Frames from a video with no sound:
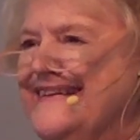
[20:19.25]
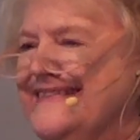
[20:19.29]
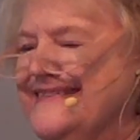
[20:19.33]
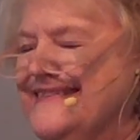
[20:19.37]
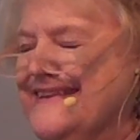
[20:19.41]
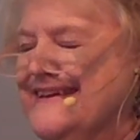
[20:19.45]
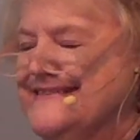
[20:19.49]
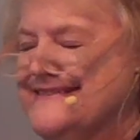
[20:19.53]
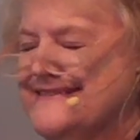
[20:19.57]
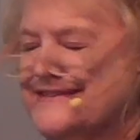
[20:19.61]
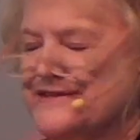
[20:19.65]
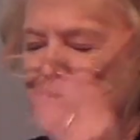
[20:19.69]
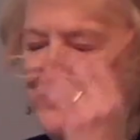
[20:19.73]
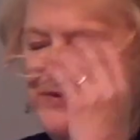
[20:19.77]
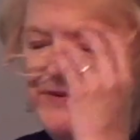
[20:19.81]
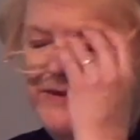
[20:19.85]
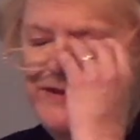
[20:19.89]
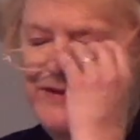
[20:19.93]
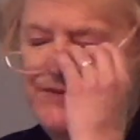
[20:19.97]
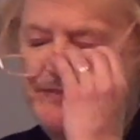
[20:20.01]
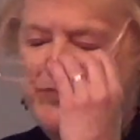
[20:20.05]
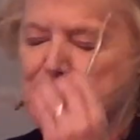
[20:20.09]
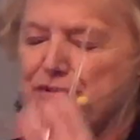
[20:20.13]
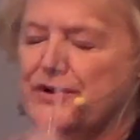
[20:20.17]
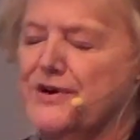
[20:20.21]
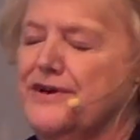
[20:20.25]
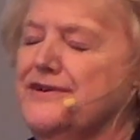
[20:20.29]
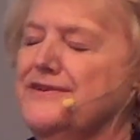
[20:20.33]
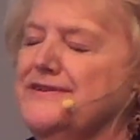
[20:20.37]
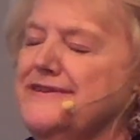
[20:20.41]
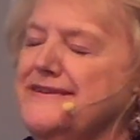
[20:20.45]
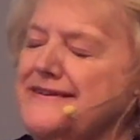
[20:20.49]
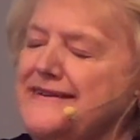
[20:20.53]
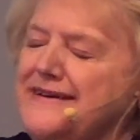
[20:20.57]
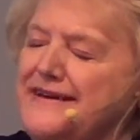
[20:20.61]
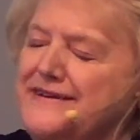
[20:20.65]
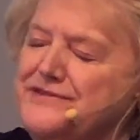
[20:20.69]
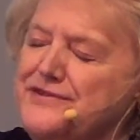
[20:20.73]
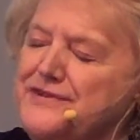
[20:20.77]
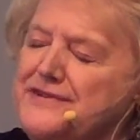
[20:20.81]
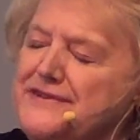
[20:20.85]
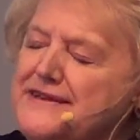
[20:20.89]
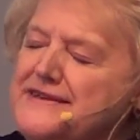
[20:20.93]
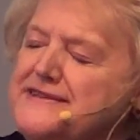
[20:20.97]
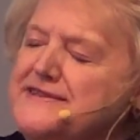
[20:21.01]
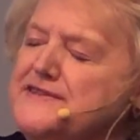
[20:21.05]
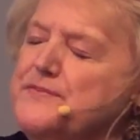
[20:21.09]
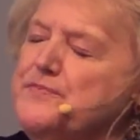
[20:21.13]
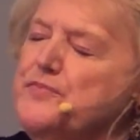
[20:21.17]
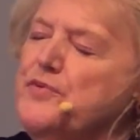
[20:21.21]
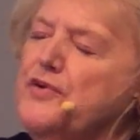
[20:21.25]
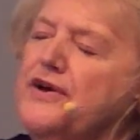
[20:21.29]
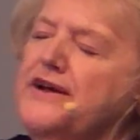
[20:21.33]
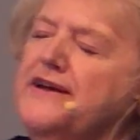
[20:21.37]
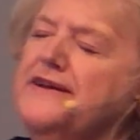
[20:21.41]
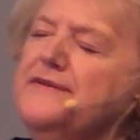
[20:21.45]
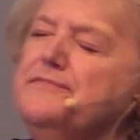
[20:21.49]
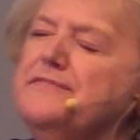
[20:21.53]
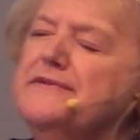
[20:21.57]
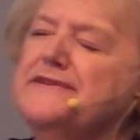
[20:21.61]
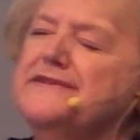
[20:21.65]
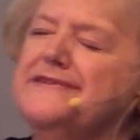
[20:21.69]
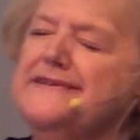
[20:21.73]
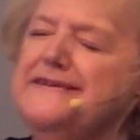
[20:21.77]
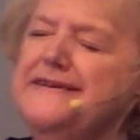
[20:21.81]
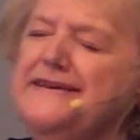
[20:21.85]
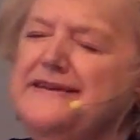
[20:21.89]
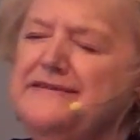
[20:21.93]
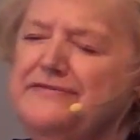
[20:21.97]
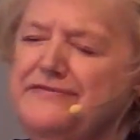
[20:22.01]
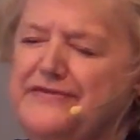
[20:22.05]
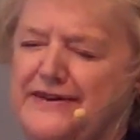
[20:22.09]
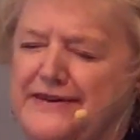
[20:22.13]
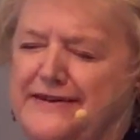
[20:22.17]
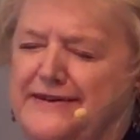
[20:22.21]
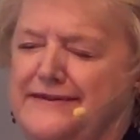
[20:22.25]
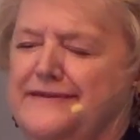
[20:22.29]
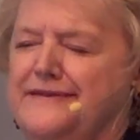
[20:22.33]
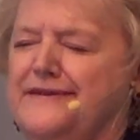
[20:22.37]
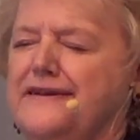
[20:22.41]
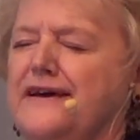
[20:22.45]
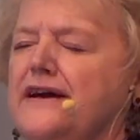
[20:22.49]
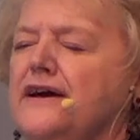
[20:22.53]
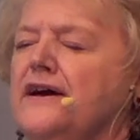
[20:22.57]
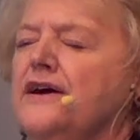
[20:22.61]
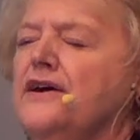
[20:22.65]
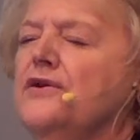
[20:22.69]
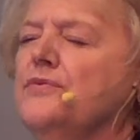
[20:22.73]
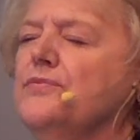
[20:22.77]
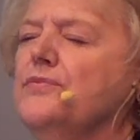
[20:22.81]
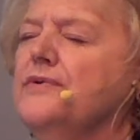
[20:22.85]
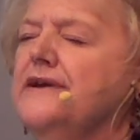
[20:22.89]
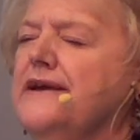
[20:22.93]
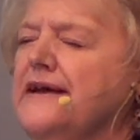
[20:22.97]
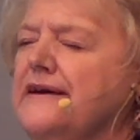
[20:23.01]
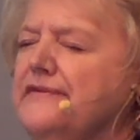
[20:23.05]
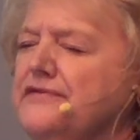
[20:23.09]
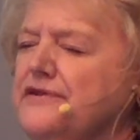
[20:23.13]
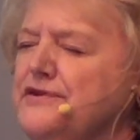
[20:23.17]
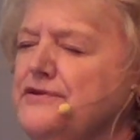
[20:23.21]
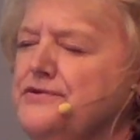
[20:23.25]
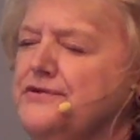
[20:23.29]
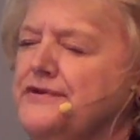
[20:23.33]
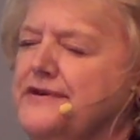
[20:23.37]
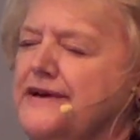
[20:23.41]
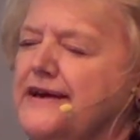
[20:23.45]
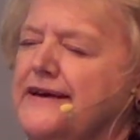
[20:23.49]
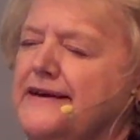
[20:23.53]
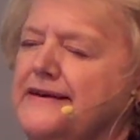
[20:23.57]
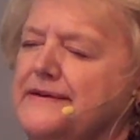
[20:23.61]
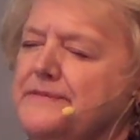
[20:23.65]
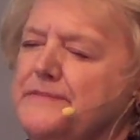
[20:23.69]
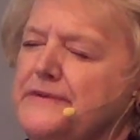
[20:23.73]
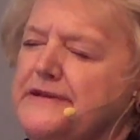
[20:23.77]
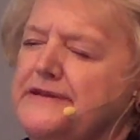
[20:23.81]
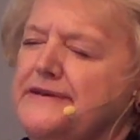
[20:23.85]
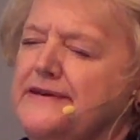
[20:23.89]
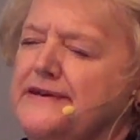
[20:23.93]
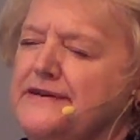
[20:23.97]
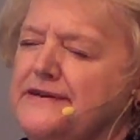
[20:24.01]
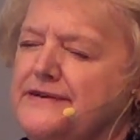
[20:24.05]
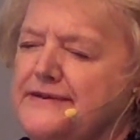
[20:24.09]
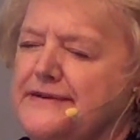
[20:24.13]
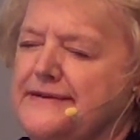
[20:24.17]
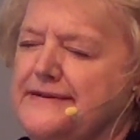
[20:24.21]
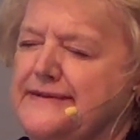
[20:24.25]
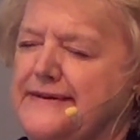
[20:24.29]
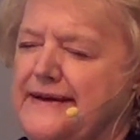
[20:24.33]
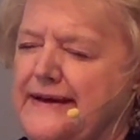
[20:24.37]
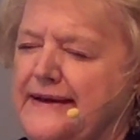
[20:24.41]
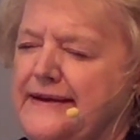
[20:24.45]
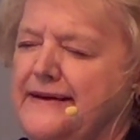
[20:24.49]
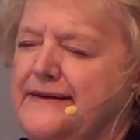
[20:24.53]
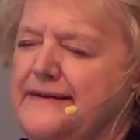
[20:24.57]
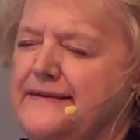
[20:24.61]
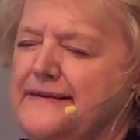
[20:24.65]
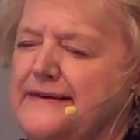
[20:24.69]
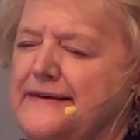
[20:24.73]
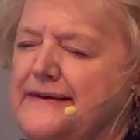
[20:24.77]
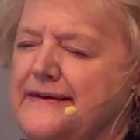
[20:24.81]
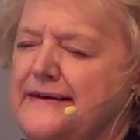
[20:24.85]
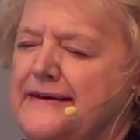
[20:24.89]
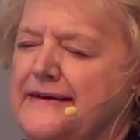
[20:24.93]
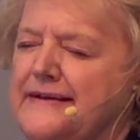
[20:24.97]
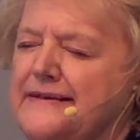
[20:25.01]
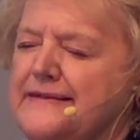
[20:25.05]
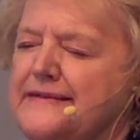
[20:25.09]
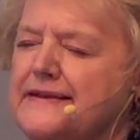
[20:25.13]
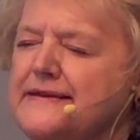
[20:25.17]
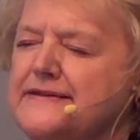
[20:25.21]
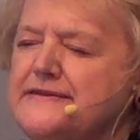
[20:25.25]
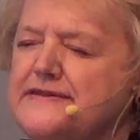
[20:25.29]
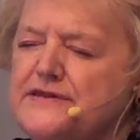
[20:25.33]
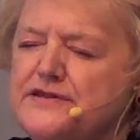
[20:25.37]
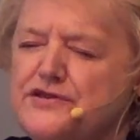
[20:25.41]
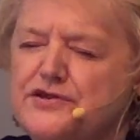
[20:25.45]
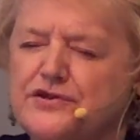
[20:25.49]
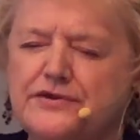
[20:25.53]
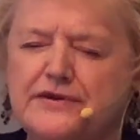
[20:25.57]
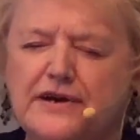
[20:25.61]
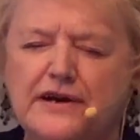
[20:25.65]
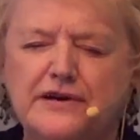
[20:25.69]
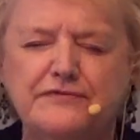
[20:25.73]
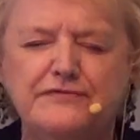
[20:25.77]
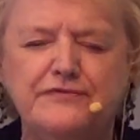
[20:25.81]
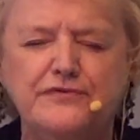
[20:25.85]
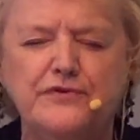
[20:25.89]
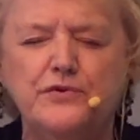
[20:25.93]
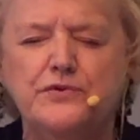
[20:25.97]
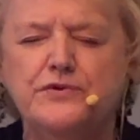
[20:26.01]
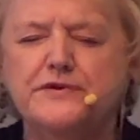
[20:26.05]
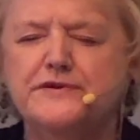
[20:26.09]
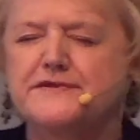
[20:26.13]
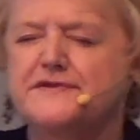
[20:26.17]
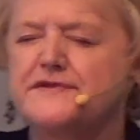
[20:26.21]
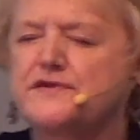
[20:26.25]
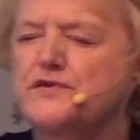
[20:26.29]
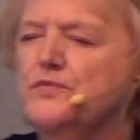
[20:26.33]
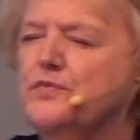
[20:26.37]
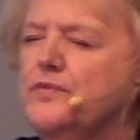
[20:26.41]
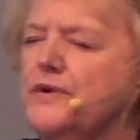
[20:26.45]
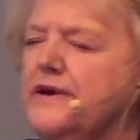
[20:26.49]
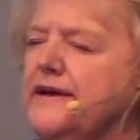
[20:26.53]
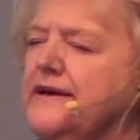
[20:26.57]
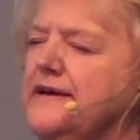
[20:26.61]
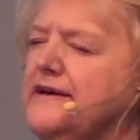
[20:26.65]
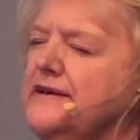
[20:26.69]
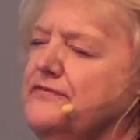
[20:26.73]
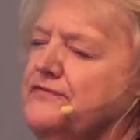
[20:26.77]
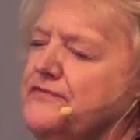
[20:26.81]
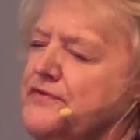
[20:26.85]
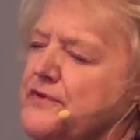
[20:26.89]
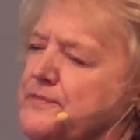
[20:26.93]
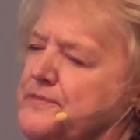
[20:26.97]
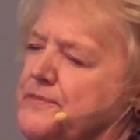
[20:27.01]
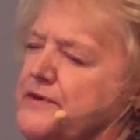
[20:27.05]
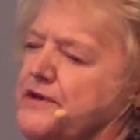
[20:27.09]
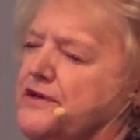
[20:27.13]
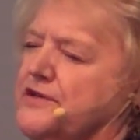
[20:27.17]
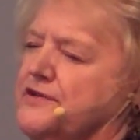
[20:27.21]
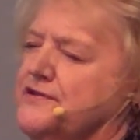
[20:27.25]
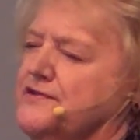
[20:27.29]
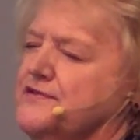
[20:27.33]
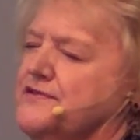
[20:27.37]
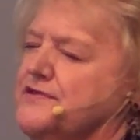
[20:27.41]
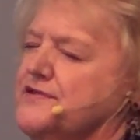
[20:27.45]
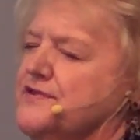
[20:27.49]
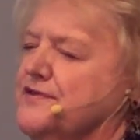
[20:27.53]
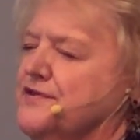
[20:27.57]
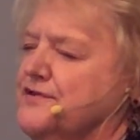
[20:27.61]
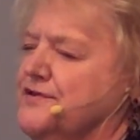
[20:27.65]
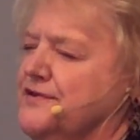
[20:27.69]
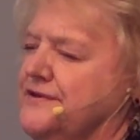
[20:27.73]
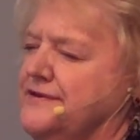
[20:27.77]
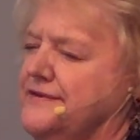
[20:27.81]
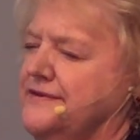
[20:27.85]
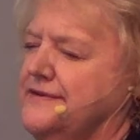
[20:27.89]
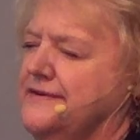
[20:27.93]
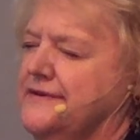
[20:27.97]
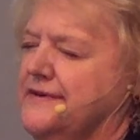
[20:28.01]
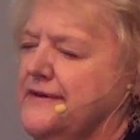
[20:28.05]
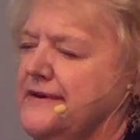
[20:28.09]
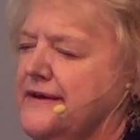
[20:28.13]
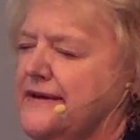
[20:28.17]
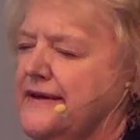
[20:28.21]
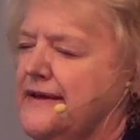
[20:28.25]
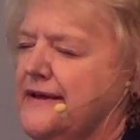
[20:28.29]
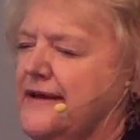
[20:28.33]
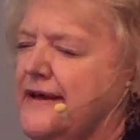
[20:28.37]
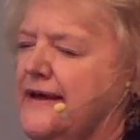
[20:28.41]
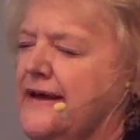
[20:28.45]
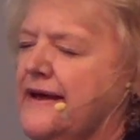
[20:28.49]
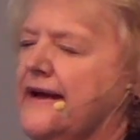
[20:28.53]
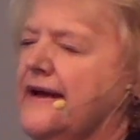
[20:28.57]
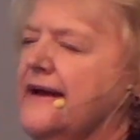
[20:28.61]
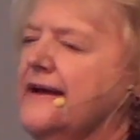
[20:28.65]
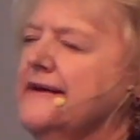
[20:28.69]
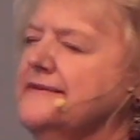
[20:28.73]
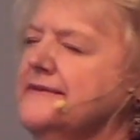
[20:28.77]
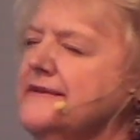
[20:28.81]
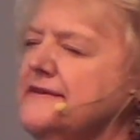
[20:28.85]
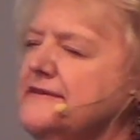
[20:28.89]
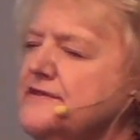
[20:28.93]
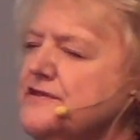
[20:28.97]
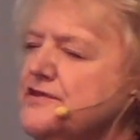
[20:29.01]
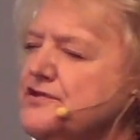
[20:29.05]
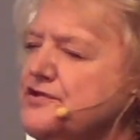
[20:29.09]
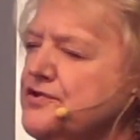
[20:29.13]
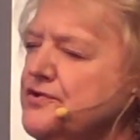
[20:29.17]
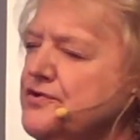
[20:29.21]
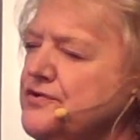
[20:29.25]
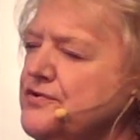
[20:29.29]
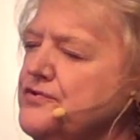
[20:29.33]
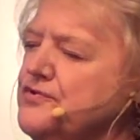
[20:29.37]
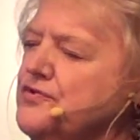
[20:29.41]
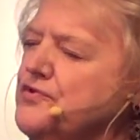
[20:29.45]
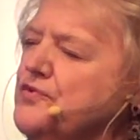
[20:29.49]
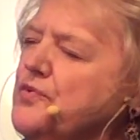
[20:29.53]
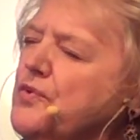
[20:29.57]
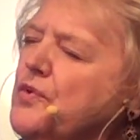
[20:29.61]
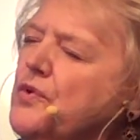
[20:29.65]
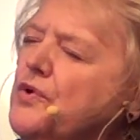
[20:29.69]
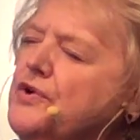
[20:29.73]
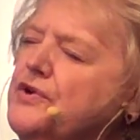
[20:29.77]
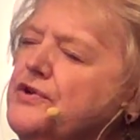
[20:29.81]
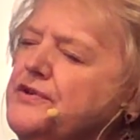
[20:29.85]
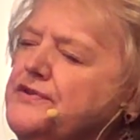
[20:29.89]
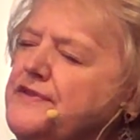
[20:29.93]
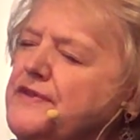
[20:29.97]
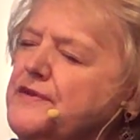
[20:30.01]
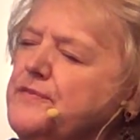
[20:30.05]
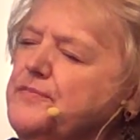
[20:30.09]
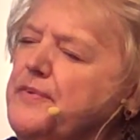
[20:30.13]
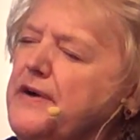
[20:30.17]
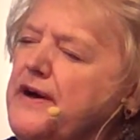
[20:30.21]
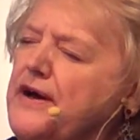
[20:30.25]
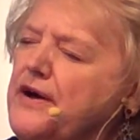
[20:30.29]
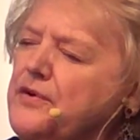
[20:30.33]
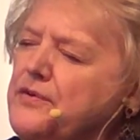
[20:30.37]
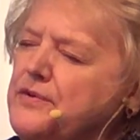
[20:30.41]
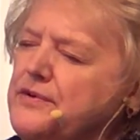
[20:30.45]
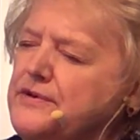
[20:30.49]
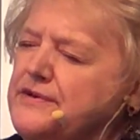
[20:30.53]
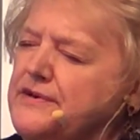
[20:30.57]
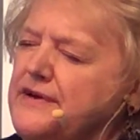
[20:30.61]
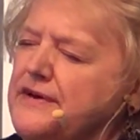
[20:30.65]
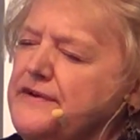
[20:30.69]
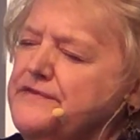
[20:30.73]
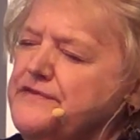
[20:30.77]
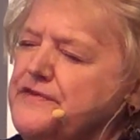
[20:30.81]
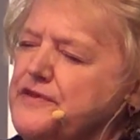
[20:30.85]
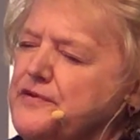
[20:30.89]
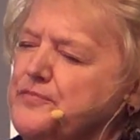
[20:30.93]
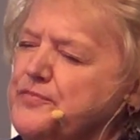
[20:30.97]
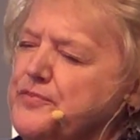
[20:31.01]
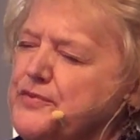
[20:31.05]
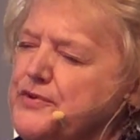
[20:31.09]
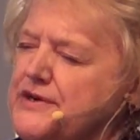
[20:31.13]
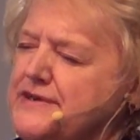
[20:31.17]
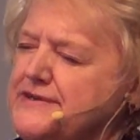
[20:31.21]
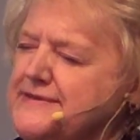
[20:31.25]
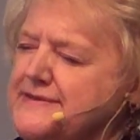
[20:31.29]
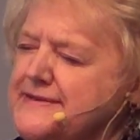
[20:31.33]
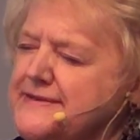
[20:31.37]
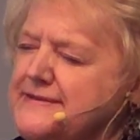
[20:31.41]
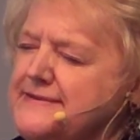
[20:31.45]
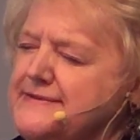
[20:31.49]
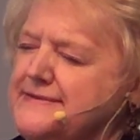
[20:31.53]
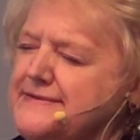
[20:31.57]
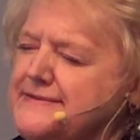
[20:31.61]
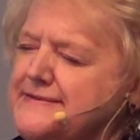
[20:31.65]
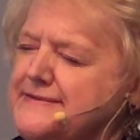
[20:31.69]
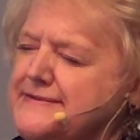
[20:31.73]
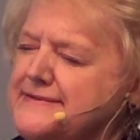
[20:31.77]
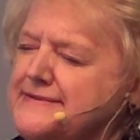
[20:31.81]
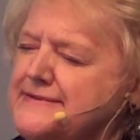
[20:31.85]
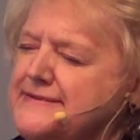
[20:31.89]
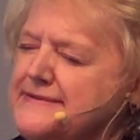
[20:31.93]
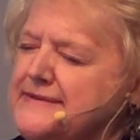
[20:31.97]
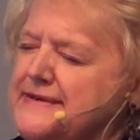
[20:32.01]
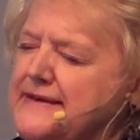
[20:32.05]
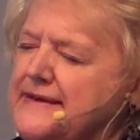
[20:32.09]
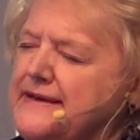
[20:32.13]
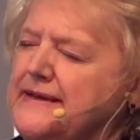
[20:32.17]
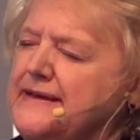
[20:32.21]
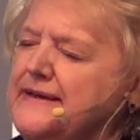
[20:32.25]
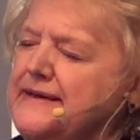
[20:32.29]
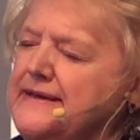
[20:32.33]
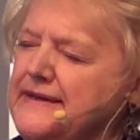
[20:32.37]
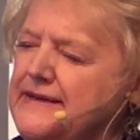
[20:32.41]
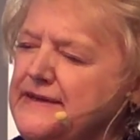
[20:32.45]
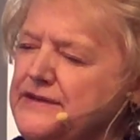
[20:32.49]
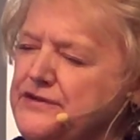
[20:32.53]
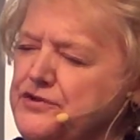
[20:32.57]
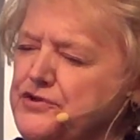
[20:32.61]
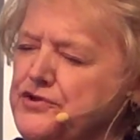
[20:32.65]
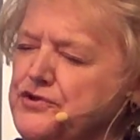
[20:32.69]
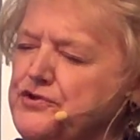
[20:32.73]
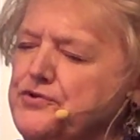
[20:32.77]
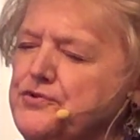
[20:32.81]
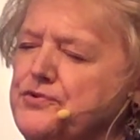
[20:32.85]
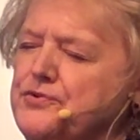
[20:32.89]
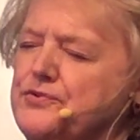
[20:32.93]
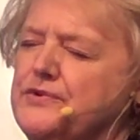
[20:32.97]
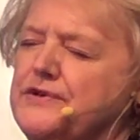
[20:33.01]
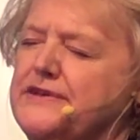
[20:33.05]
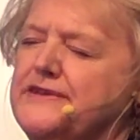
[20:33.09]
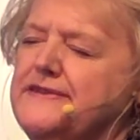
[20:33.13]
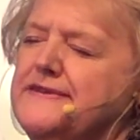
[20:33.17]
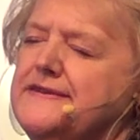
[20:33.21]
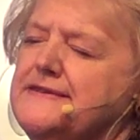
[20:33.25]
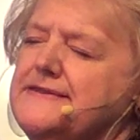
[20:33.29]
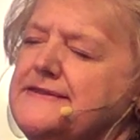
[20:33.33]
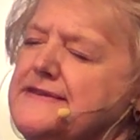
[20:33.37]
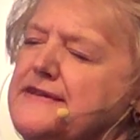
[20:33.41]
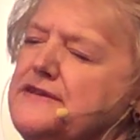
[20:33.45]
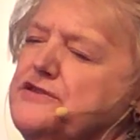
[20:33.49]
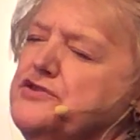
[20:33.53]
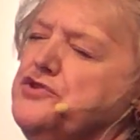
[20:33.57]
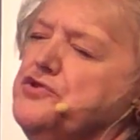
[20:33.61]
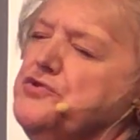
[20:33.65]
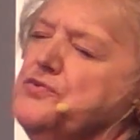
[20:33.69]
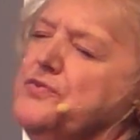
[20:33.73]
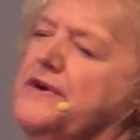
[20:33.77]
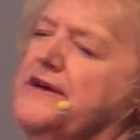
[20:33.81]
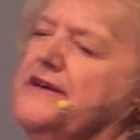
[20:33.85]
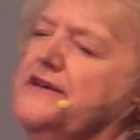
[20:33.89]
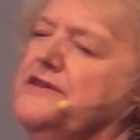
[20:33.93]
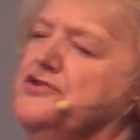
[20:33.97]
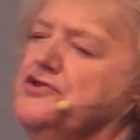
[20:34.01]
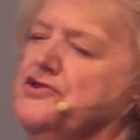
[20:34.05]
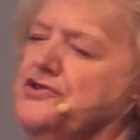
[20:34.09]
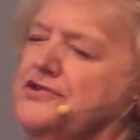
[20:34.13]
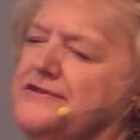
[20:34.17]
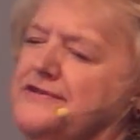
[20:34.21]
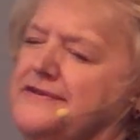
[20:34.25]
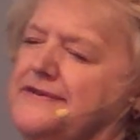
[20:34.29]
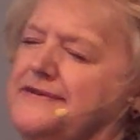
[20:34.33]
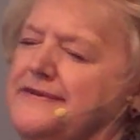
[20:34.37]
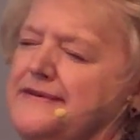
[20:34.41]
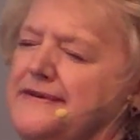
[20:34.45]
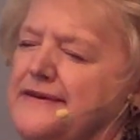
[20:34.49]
Let's go into prayer together. Let's pray believing. Whatever you came in here today, let's turn our focus away from the concern. And let's turn toward the power of the presence in you, in the situation.